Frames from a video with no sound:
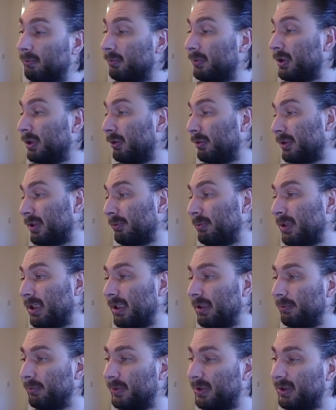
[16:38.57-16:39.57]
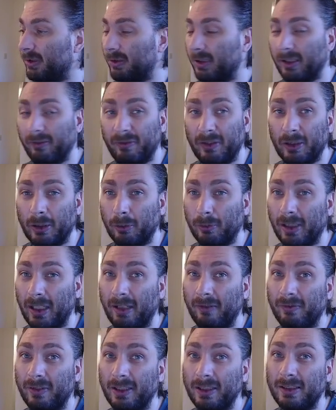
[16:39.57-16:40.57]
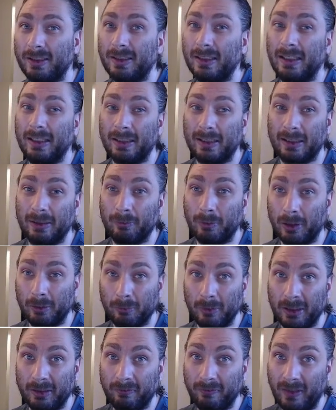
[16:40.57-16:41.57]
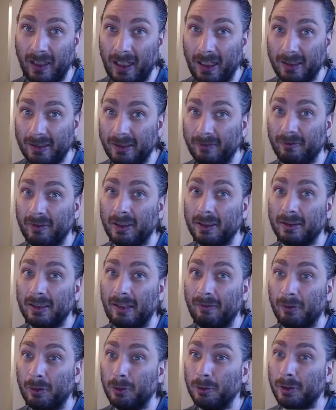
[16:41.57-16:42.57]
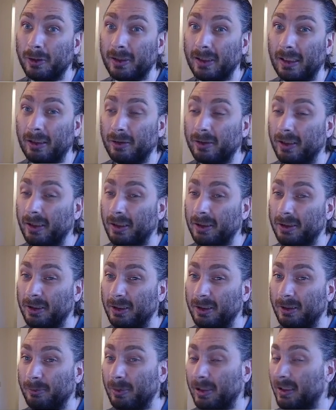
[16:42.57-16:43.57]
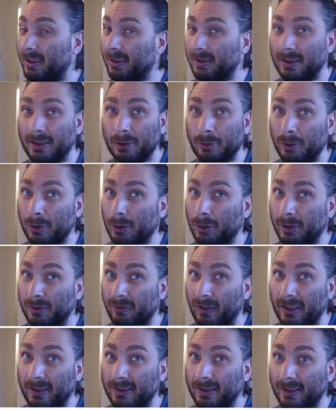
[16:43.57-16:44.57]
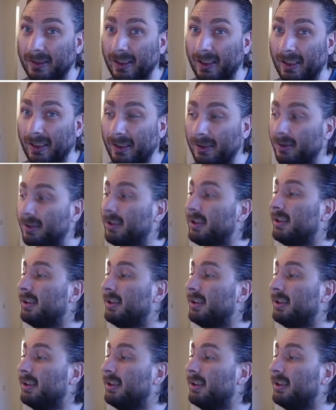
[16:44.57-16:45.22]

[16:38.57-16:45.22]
So sometimes if you don't have this, it can run really fast if it doesn't have a whole lot of calculations, because it's just going to go as fast as it can.